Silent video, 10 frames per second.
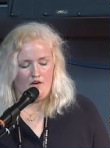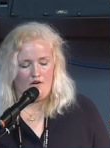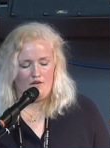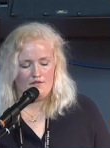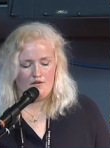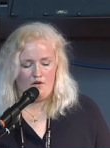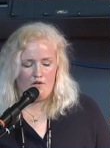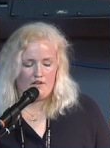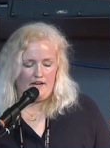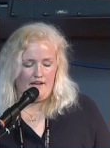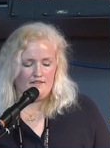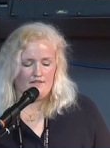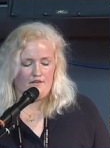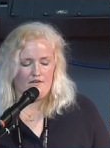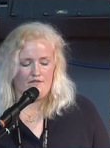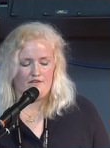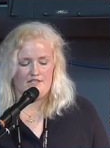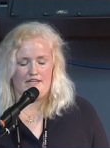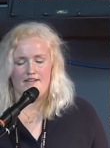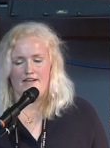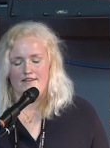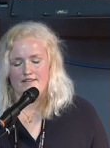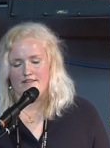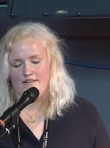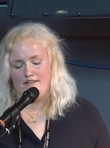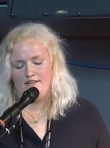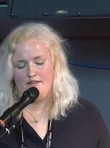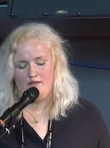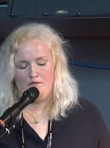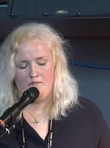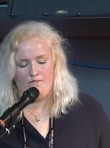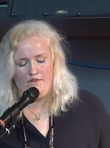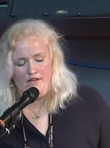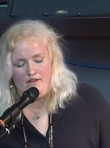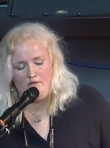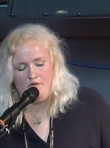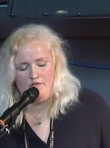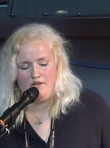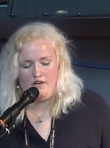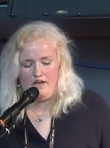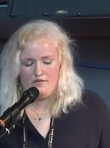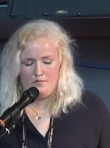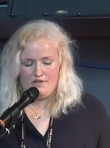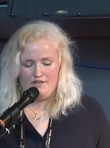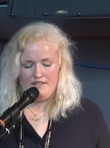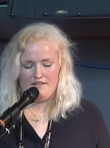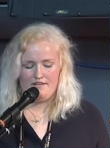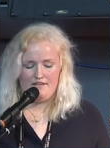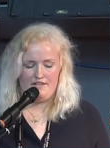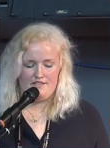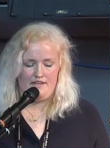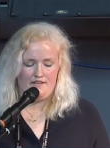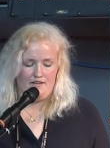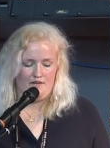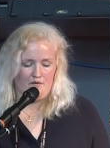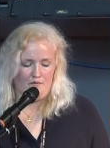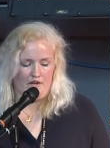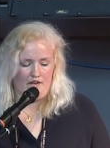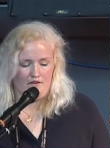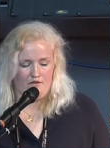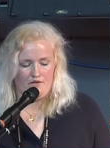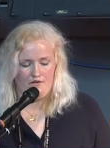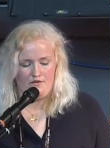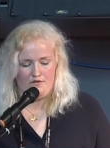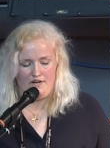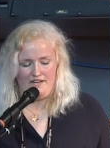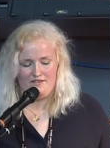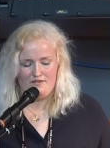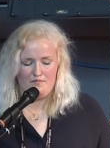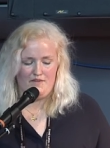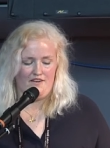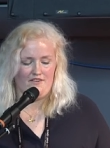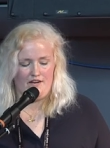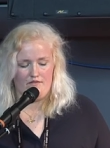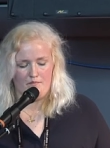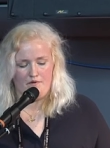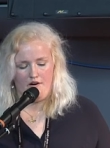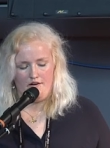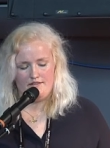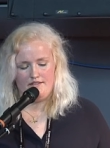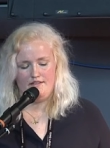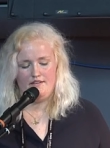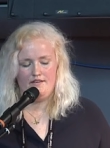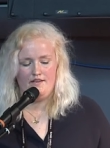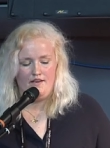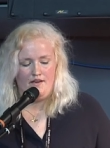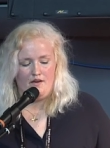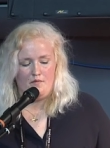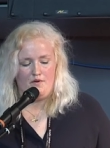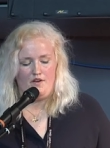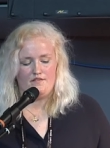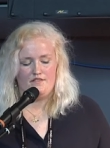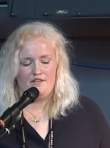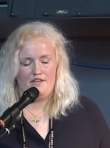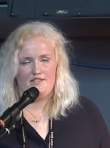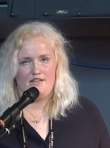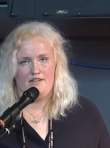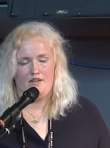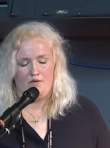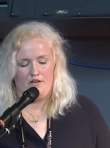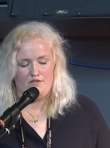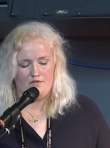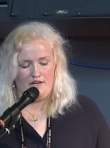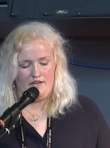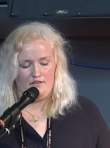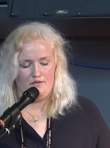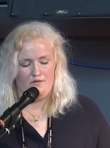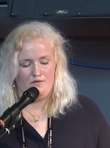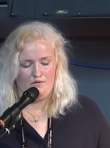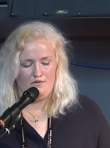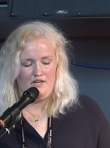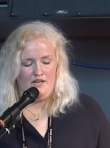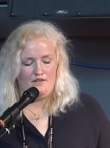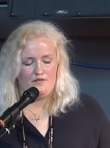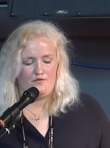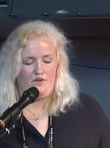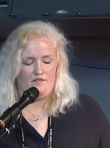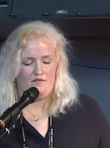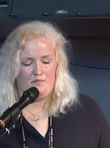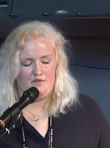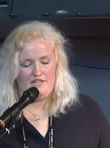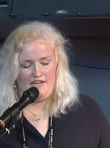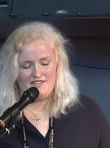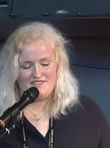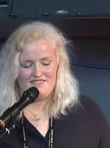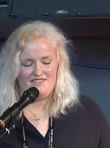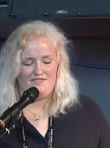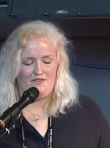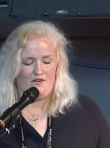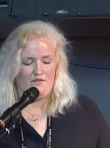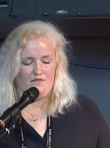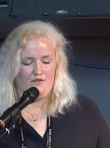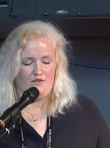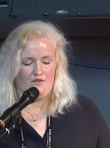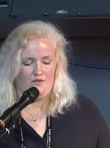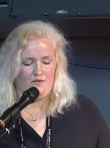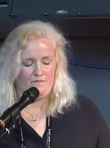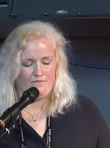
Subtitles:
Also, all kinds of agenda editing, whether you have a political agenda where you're trying to smear another party, a personal agenda where you're trying to destroy the reputation of your